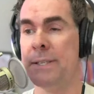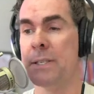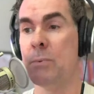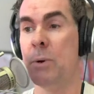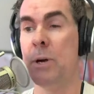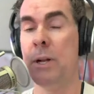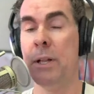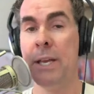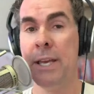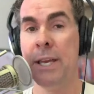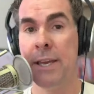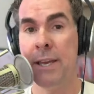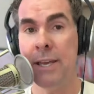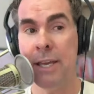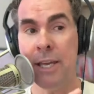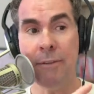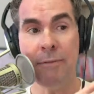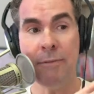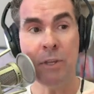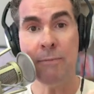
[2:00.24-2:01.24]
Well,
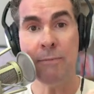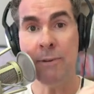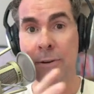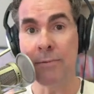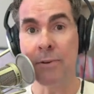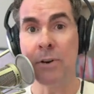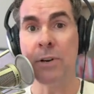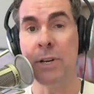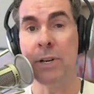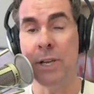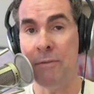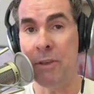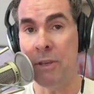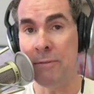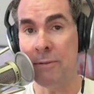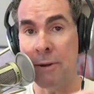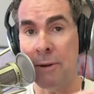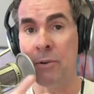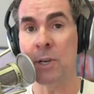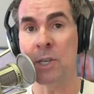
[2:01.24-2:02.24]
if you've ever
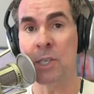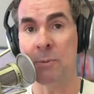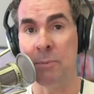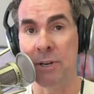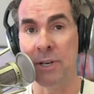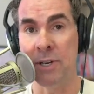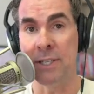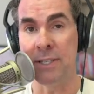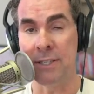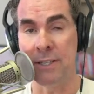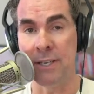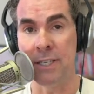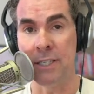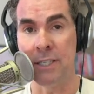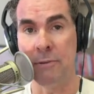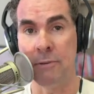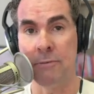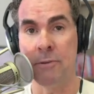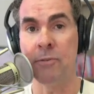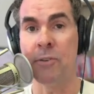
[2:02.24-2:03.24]
experienced this,
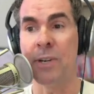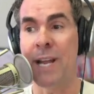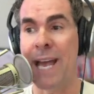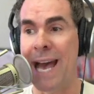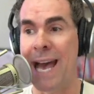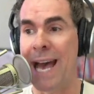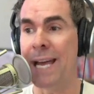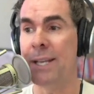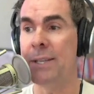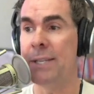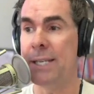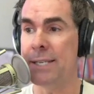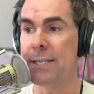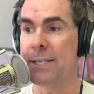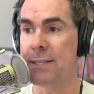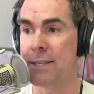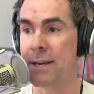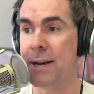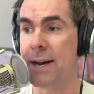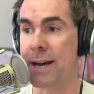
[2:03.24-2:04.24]
if you've ever had these
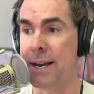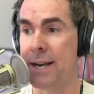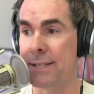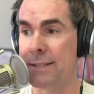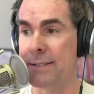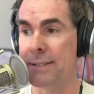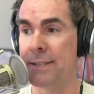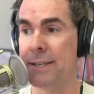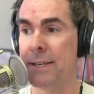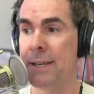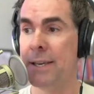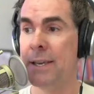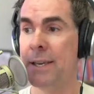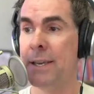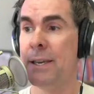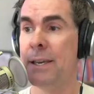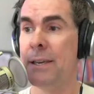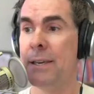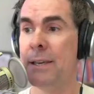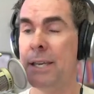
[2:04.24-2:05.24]
thoughts,
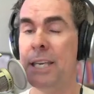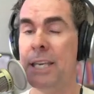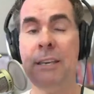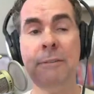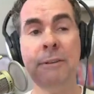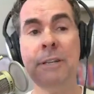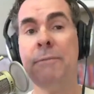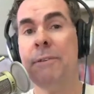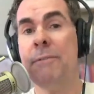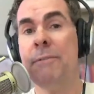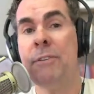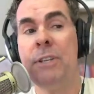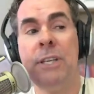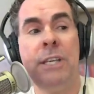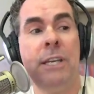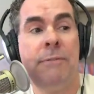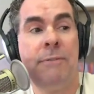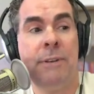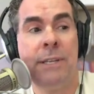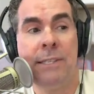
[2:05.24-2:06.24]
even if
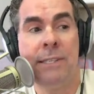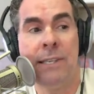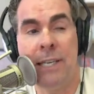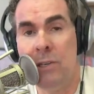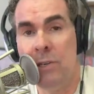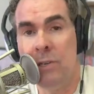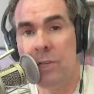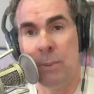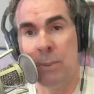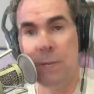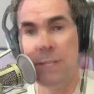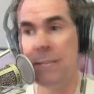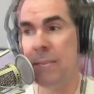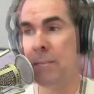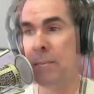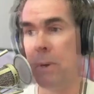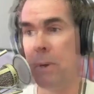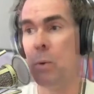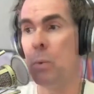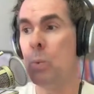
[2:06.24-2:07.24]
it's like you just want to
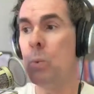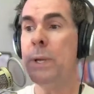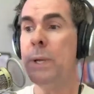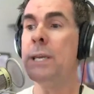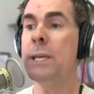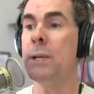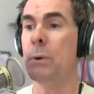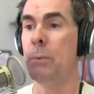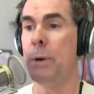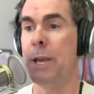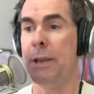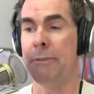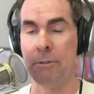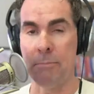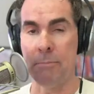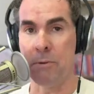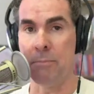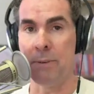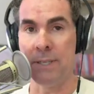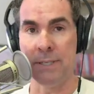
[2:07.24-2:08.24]
take a week away from
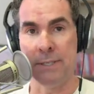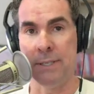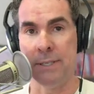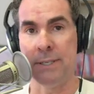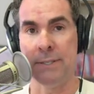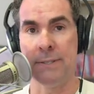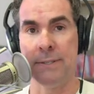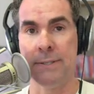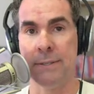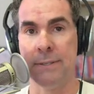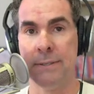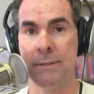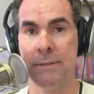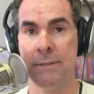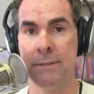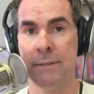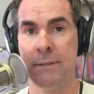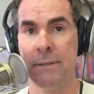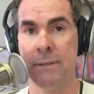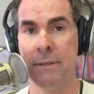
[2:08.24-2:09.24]
your business,
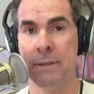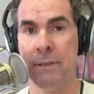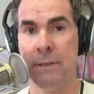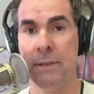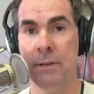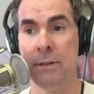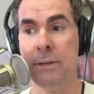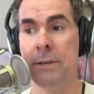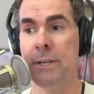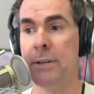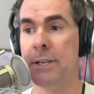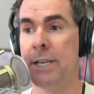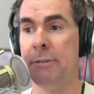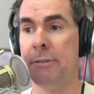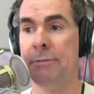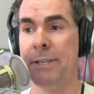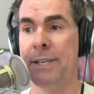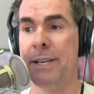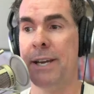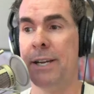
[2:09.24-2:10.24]
you're
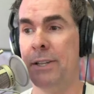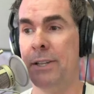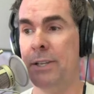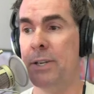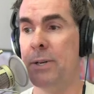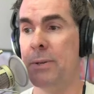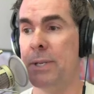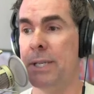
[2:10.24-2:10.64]
definitely not alone.